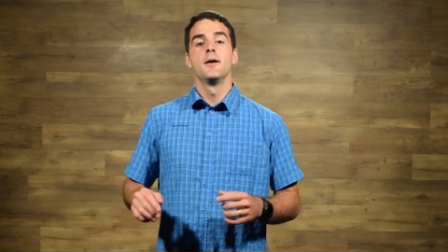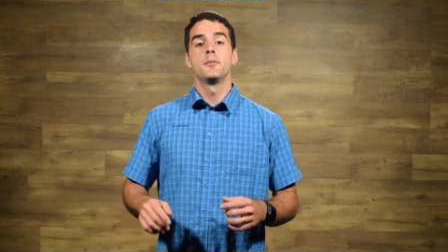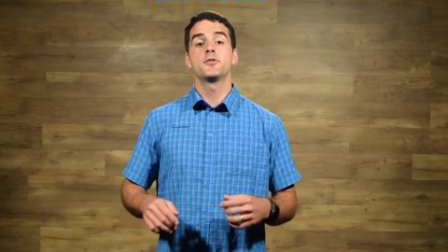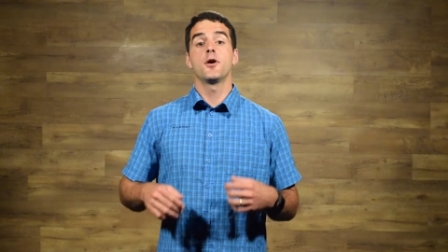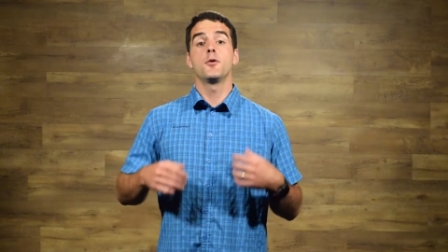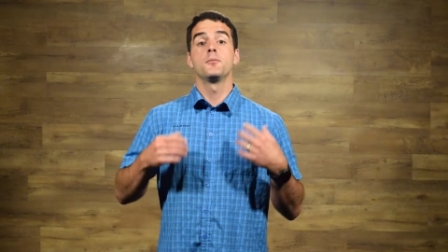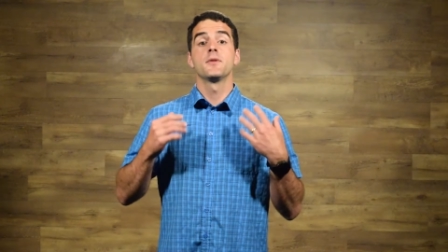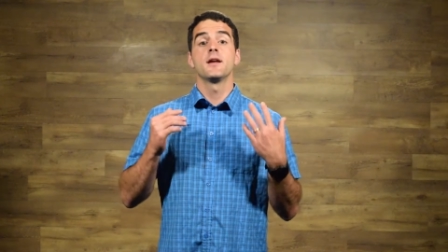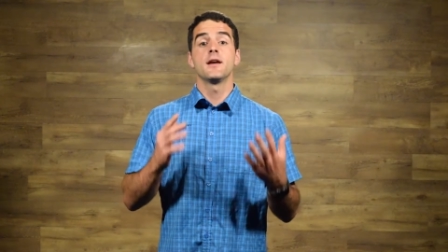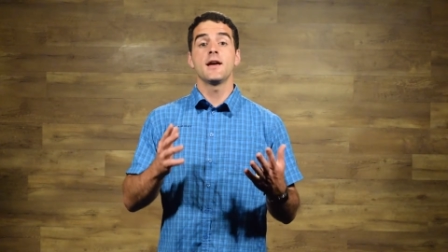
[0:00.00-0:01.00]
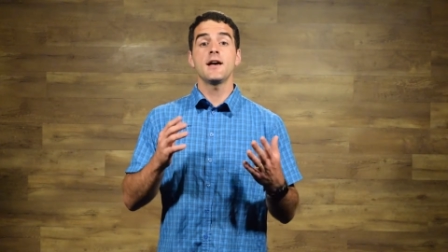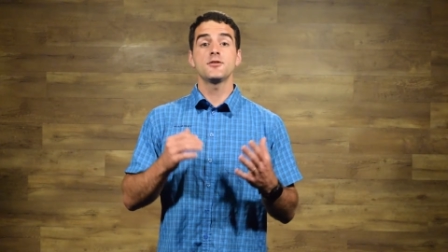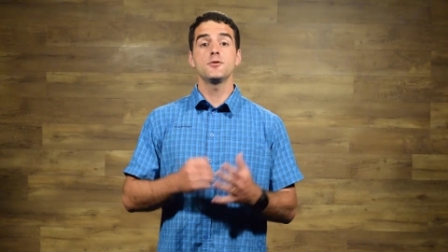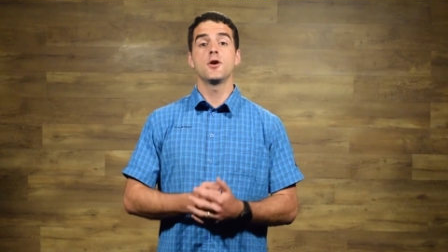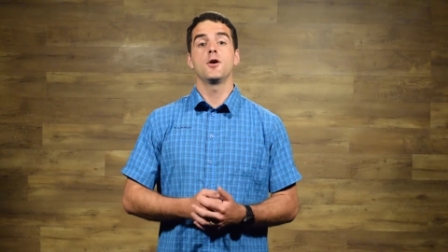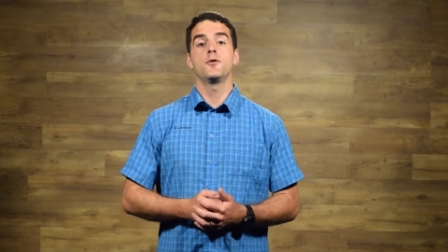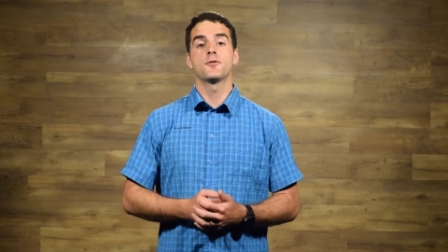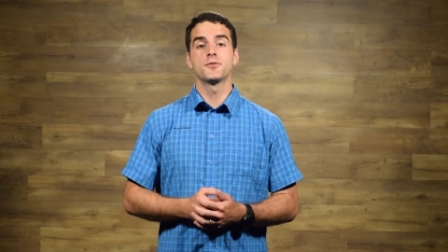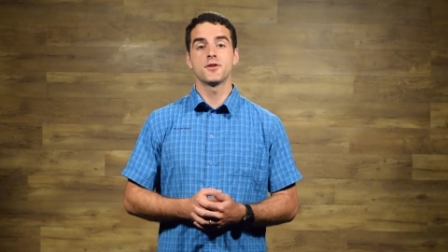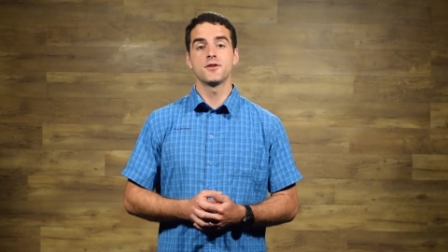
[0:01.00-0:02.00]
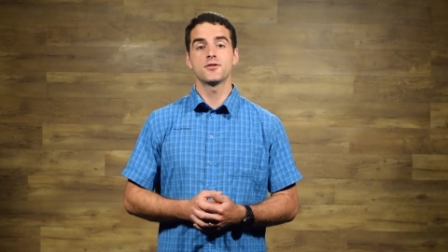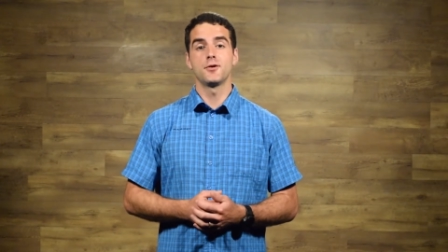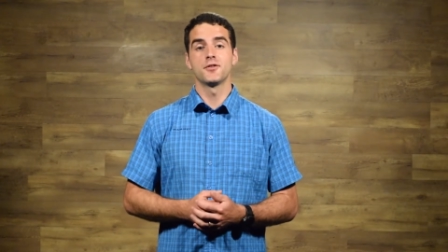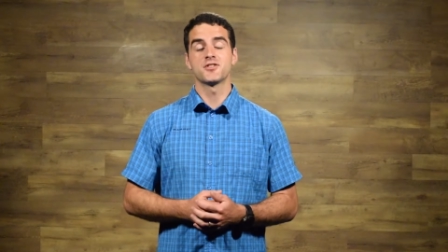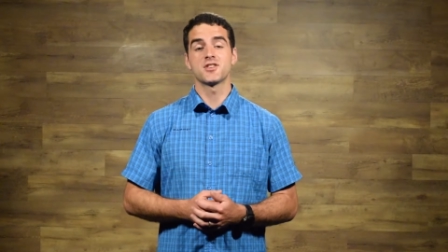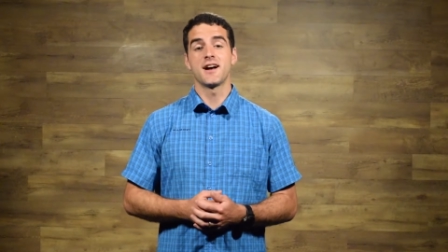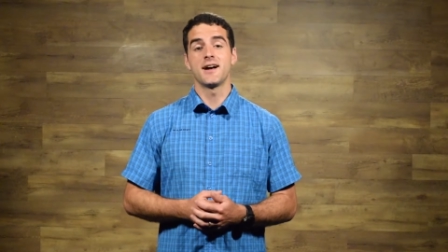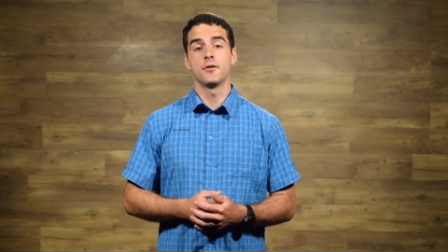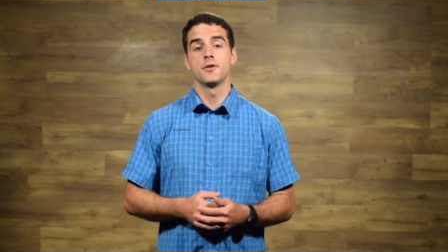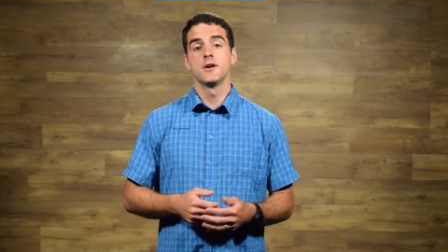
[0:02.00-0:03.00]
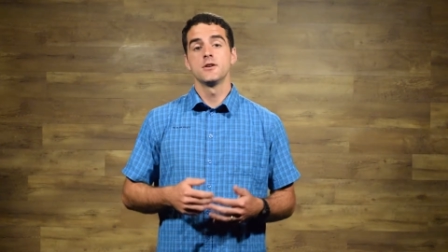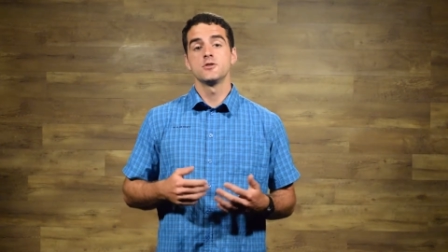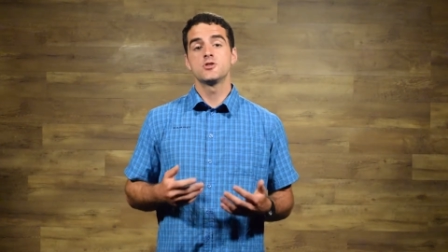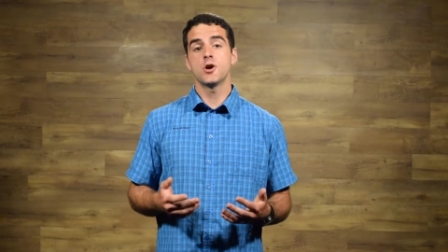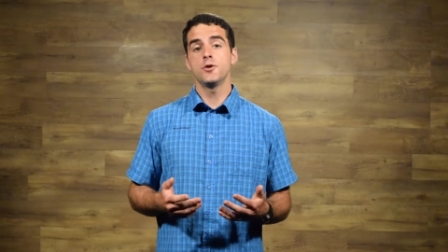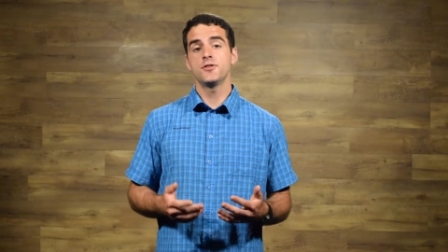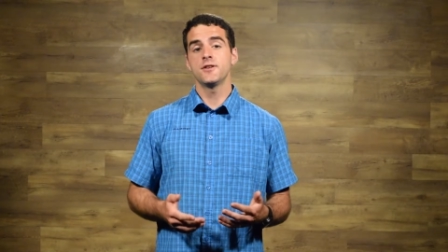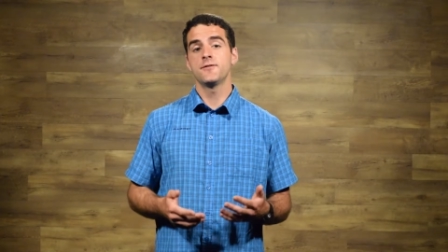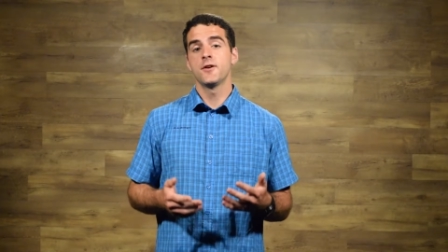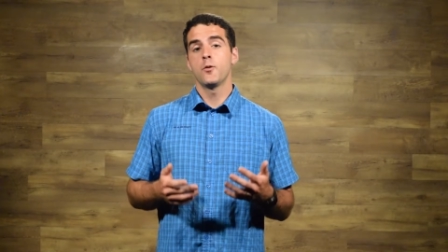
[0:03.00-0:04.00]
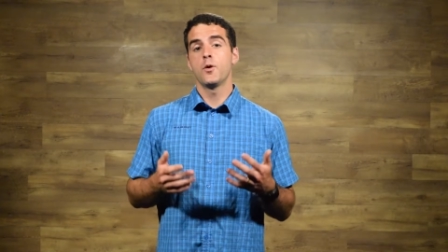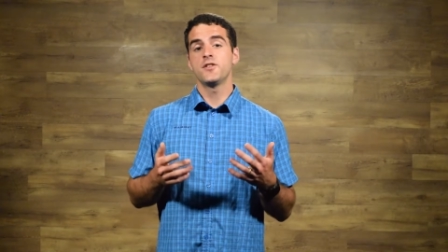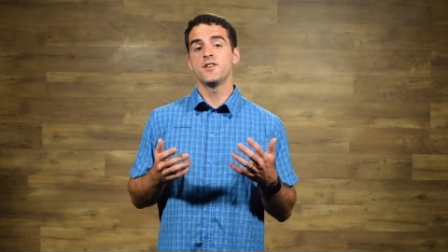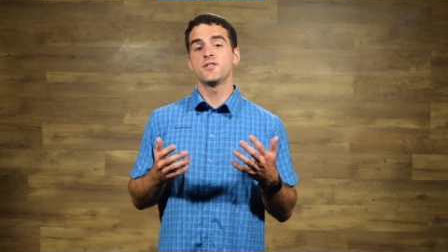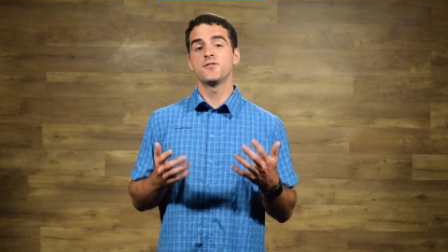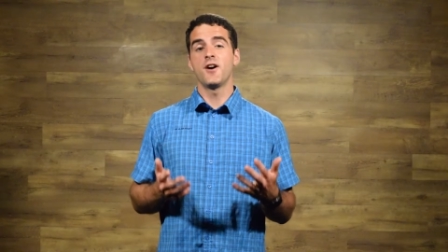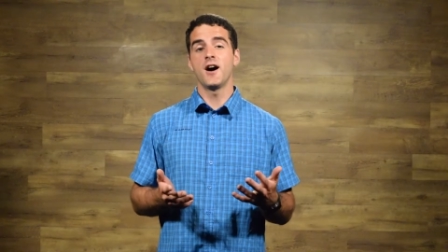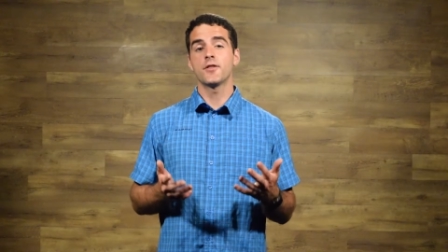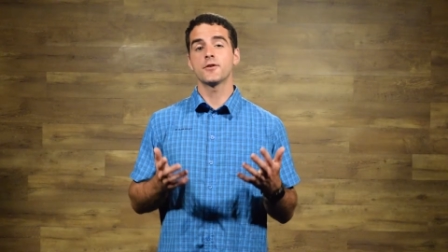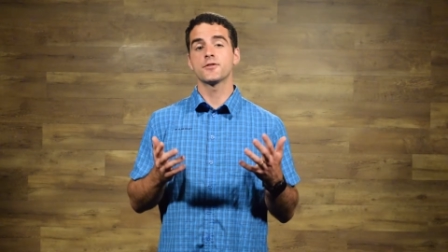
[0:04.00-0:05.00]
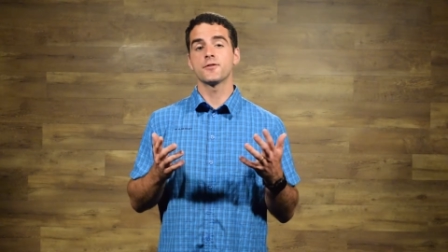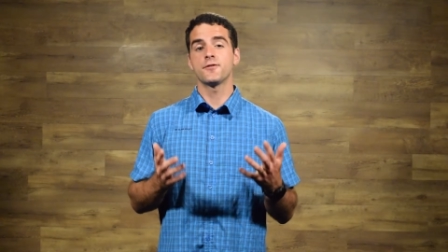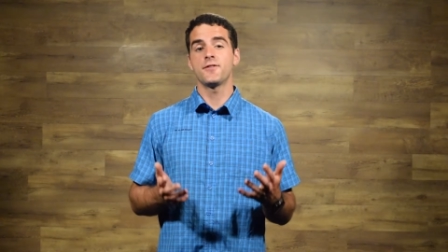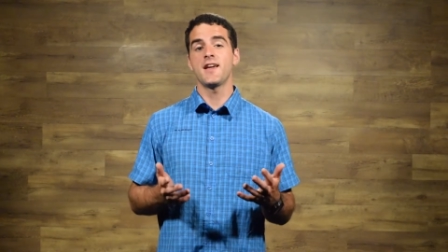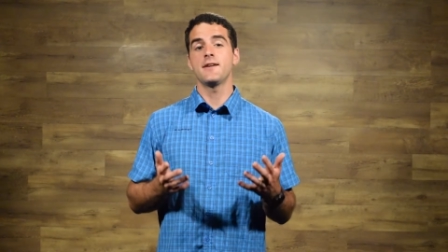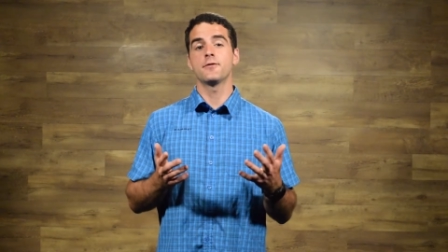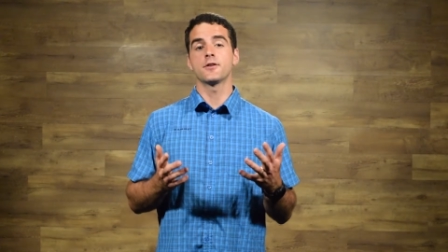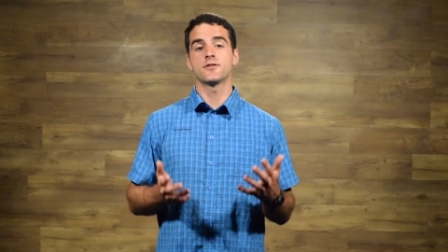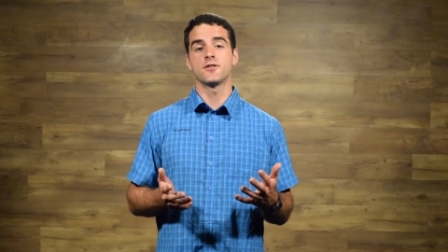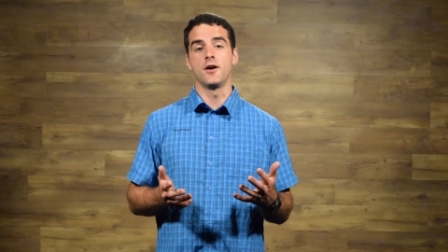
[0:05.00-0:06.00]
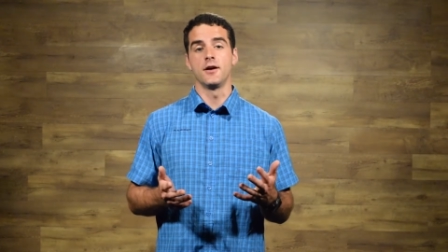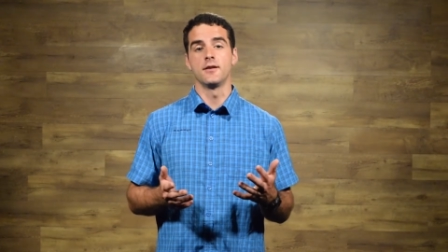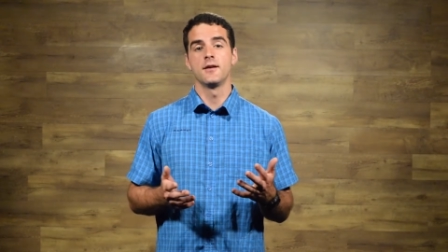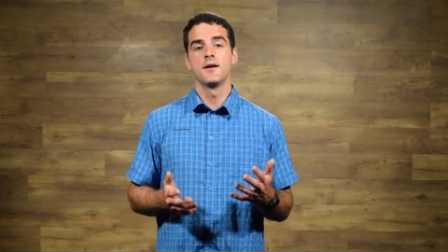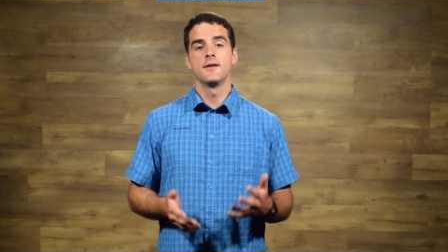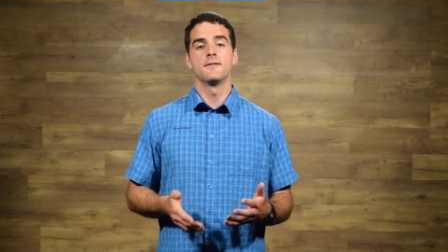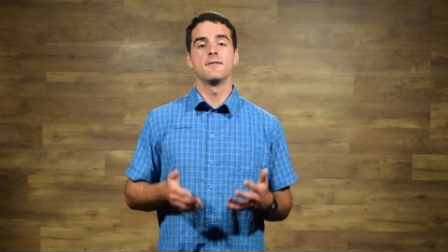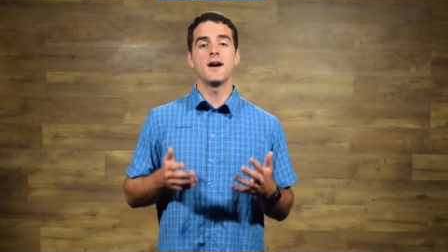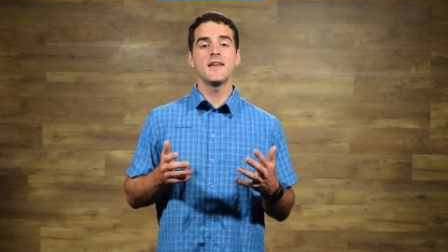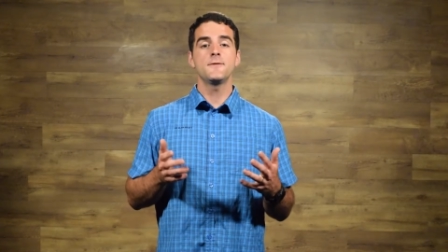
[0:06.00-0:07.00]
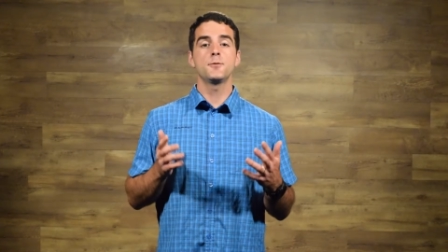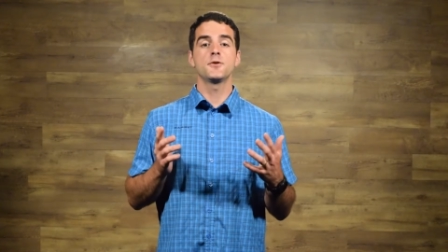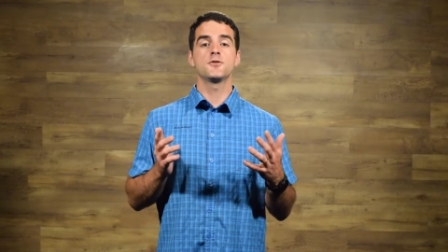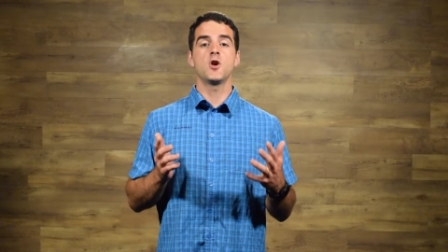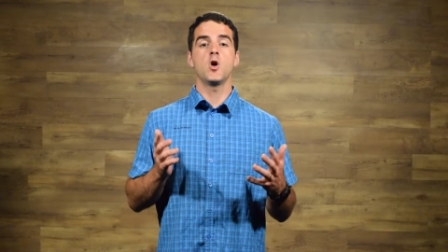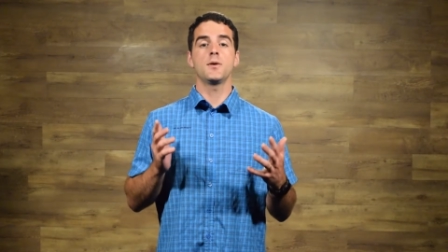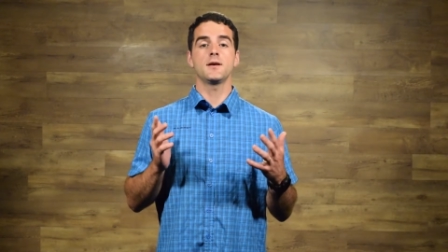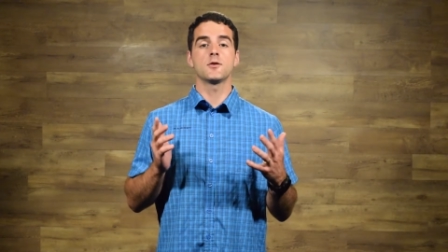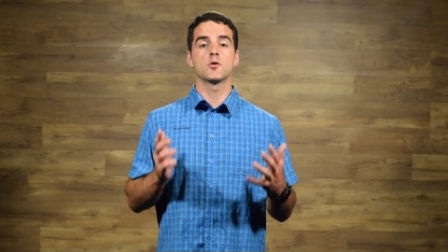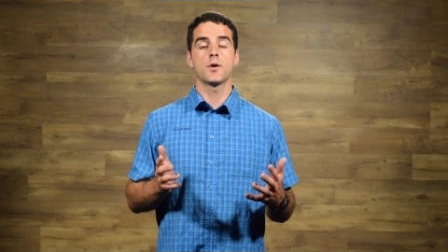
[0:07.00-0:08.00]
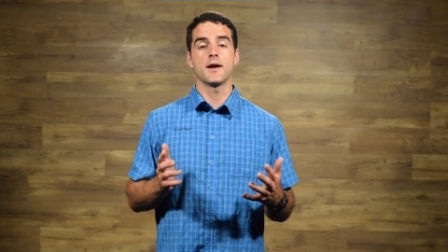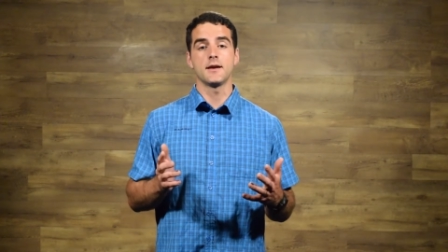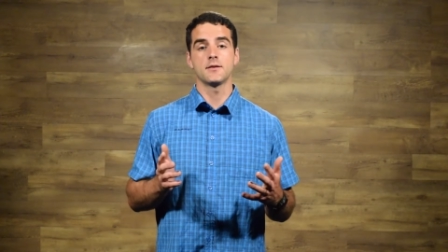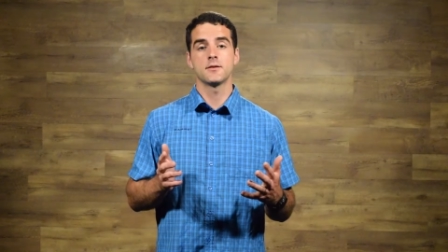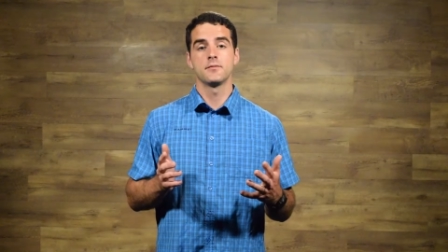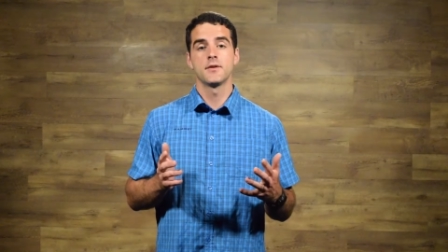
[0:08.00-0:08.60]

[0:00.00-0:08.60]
So, as you know from Sunday school as a child, Joseph was his father's favorite son. Life was going great.